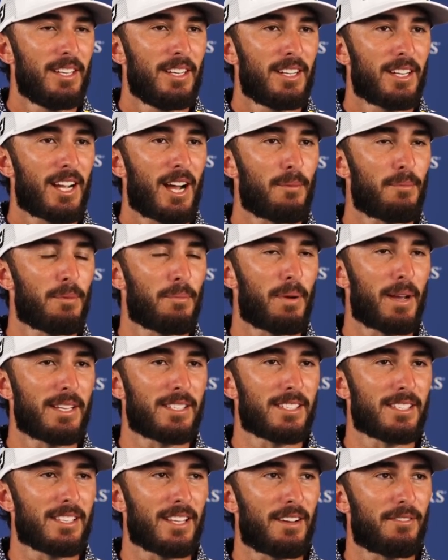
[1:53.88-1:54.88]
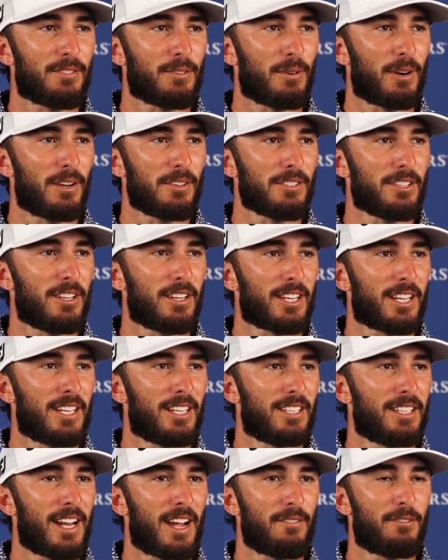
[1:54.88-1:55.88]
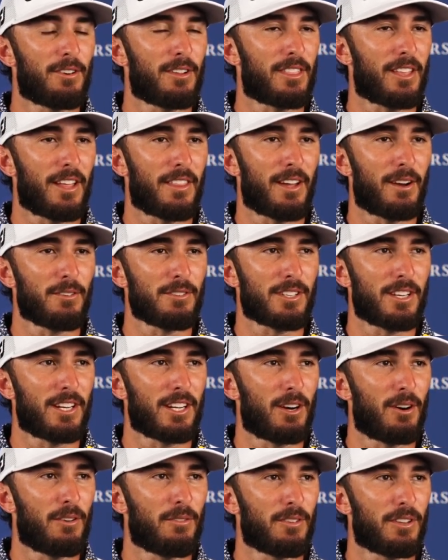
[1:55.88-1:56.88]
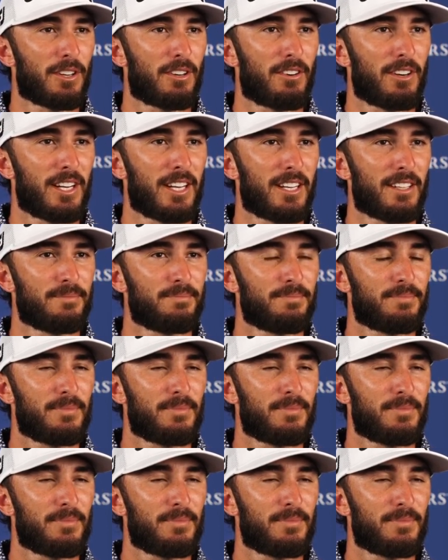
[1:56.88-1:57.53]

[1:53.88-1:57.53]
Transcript: a couple paces left to where I was looking. Never thought that was going to go over the green.